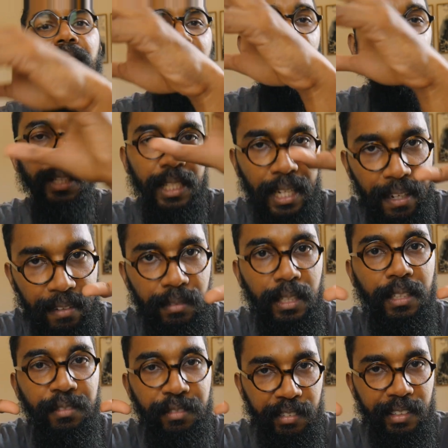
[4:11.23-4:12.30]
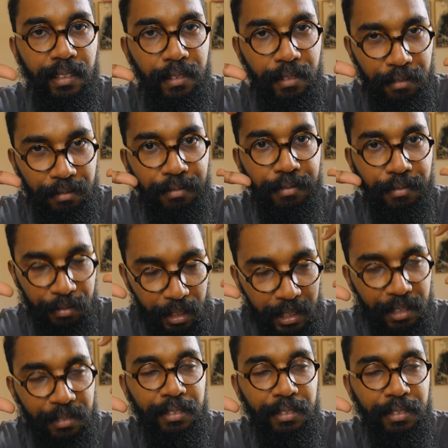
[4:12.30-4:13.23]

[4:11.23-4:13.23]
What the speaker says: to really have like a fully